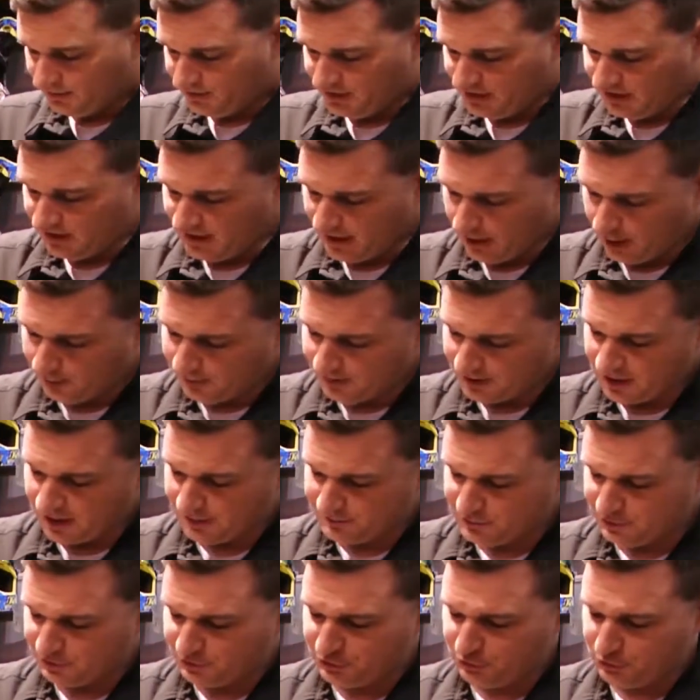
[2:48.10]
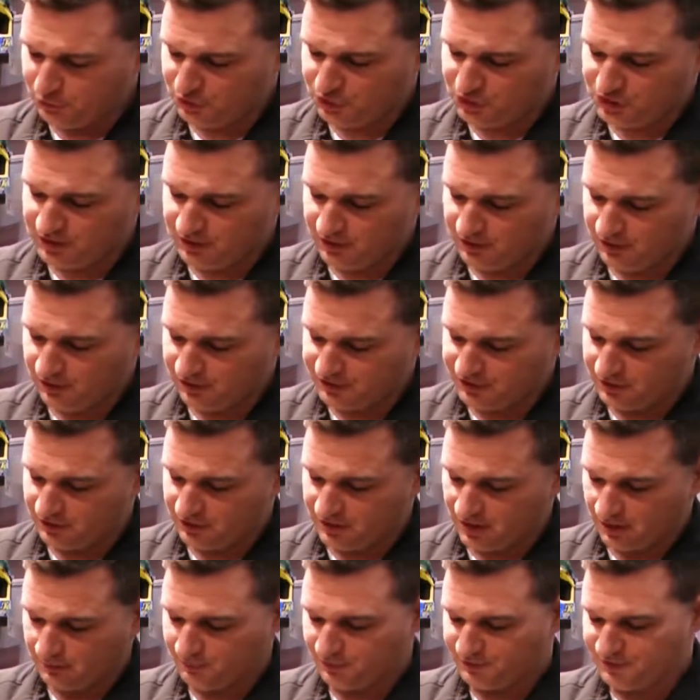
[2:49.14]
The helmet comes with 2 shields. It'll
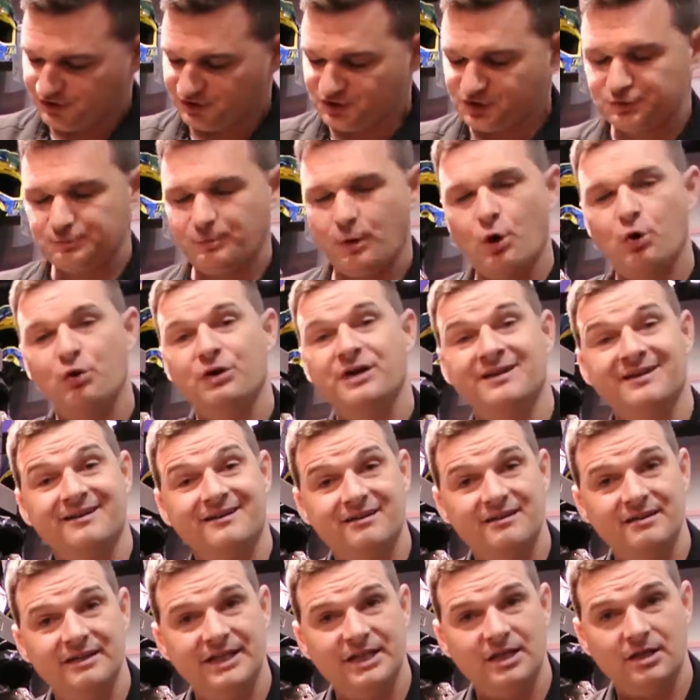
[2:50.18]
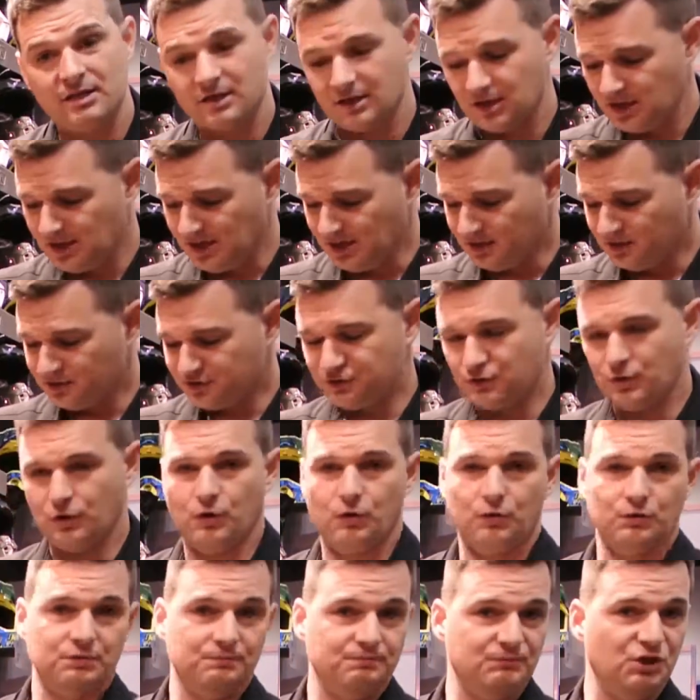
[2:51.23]
come with a smoke and a clear,
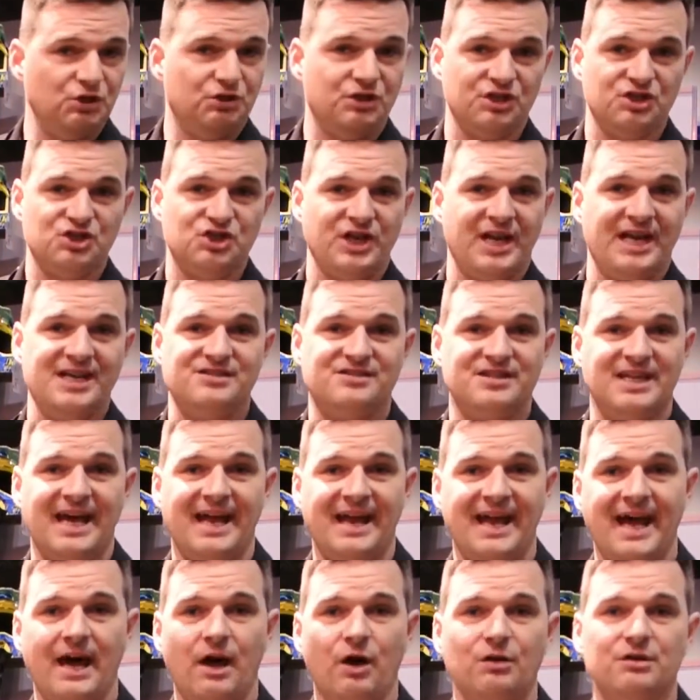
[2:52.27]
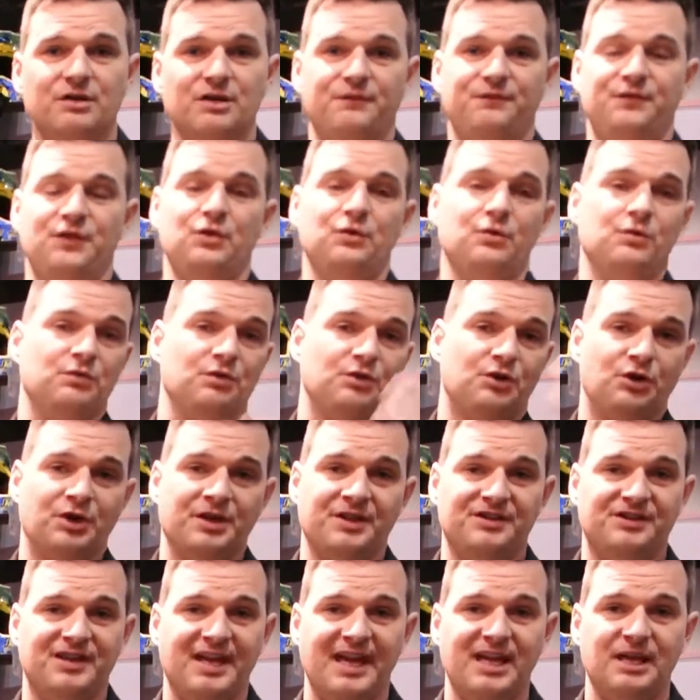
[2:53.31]
so you can change that out
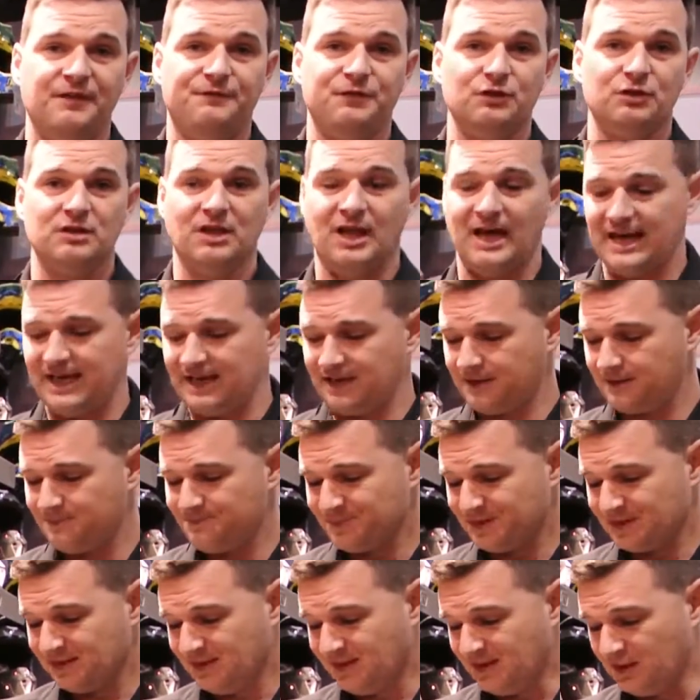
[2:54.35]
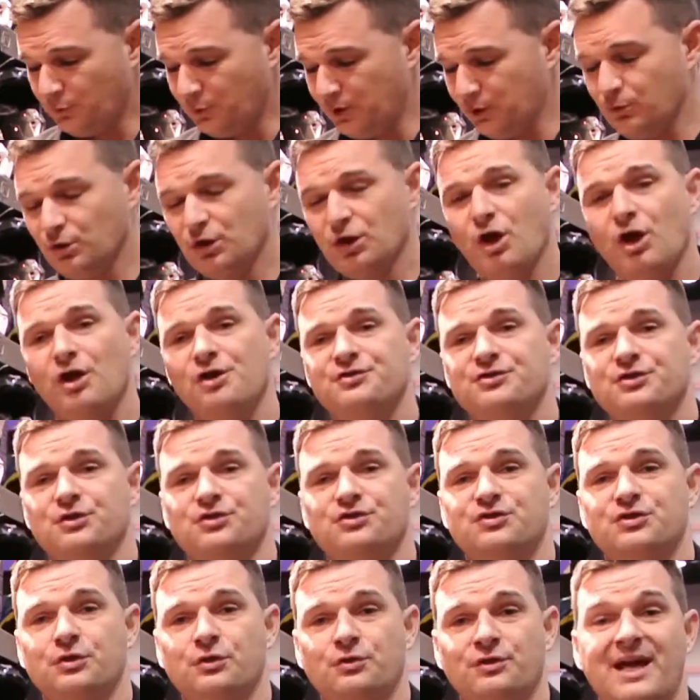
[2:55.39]
during the day if you'd like. And we will also
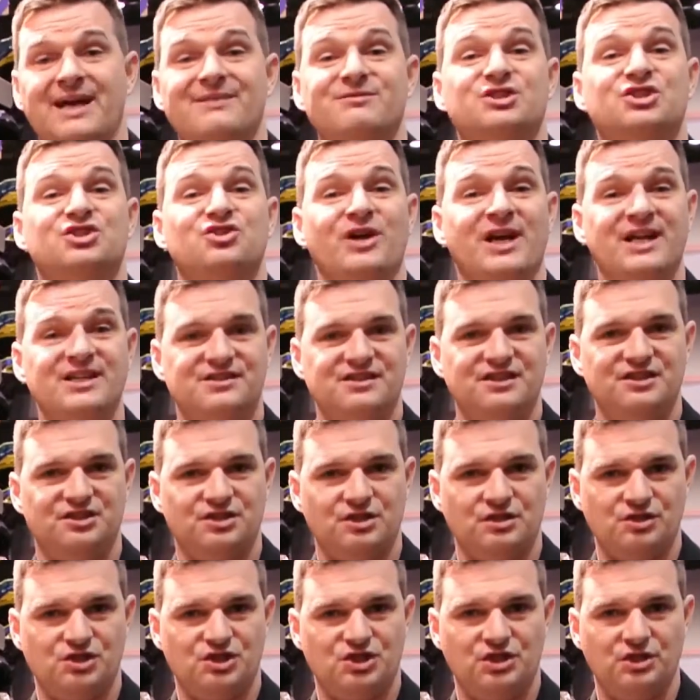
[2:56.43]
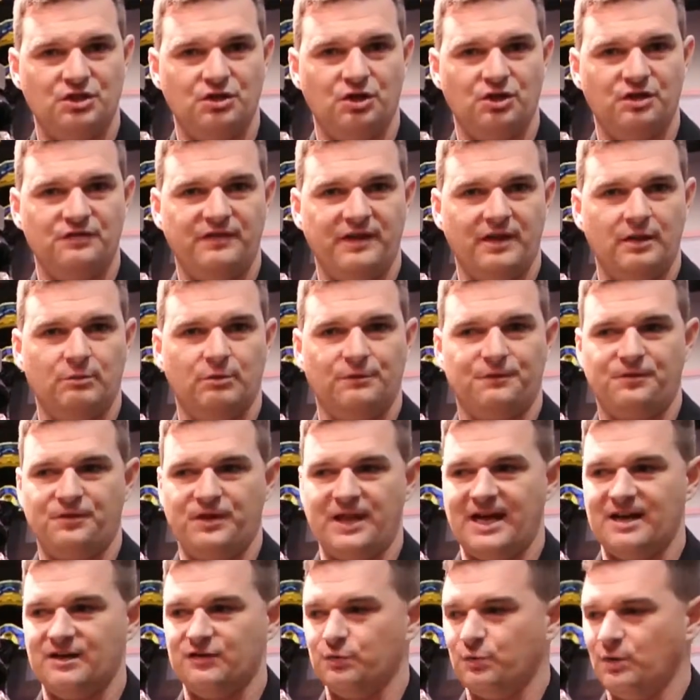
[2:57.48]
soon have a transition shield available for
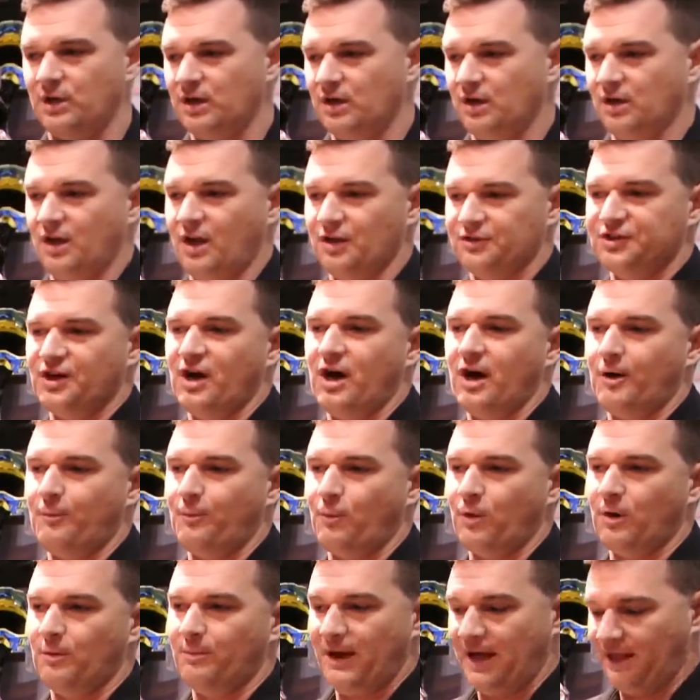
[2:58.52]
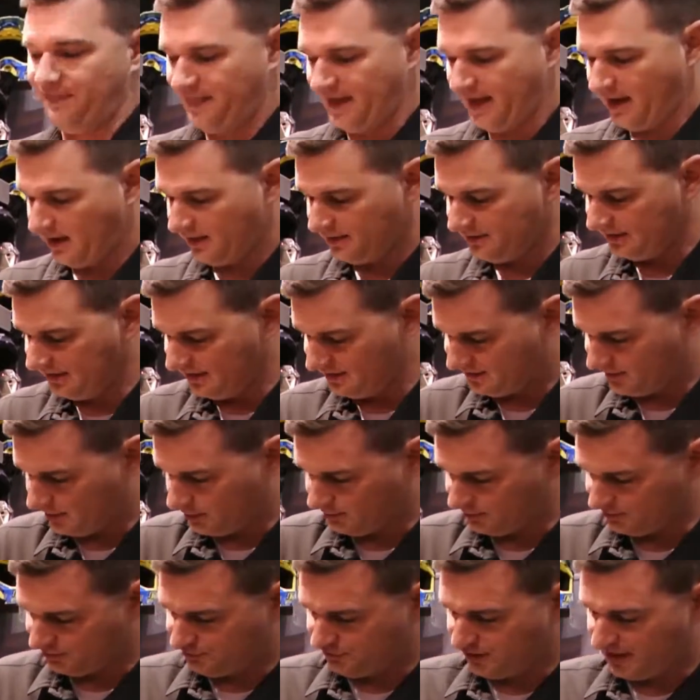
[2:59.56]
that as well, and I'll talk more about that on these
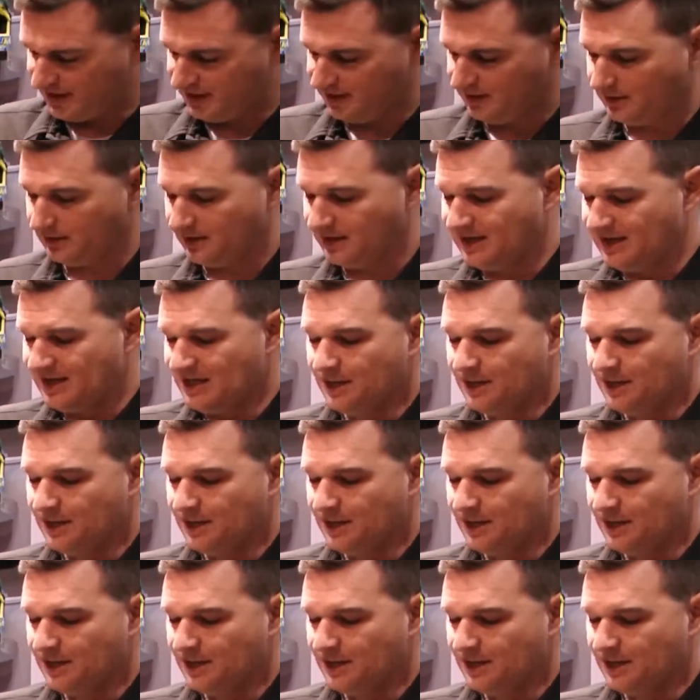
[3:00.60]
helmets right here.